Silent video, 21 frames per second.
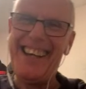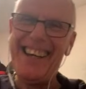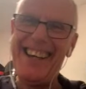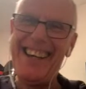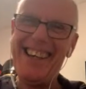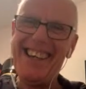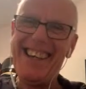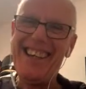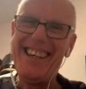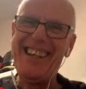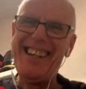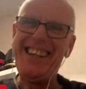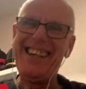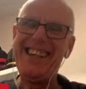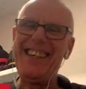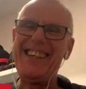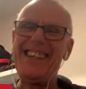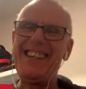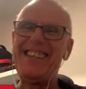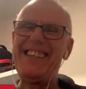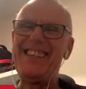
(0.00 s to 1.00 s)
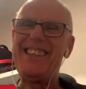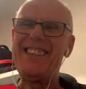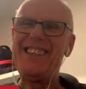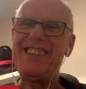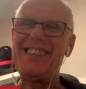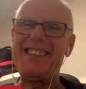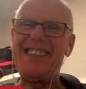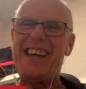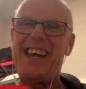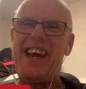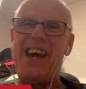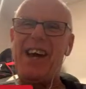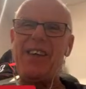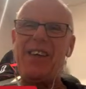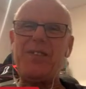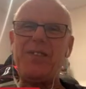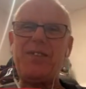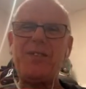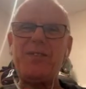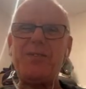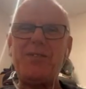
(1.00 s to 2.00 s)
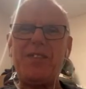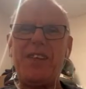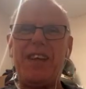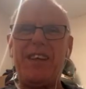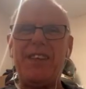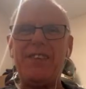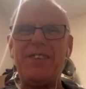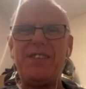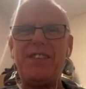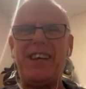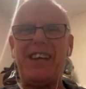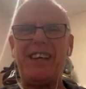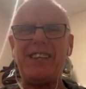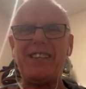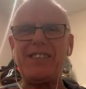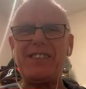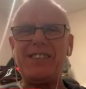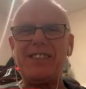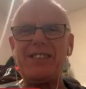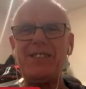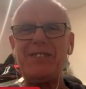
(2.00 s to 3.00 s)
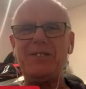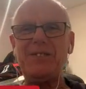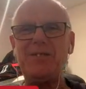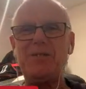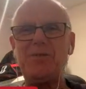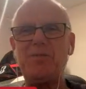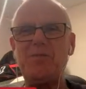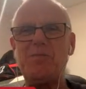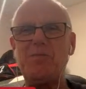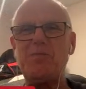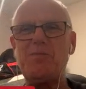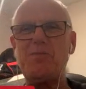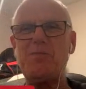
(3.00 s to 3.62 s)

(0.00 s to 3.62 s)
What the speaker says: thank you so much for joining us, Rob Jones. It's been an absolute pleasure, mate.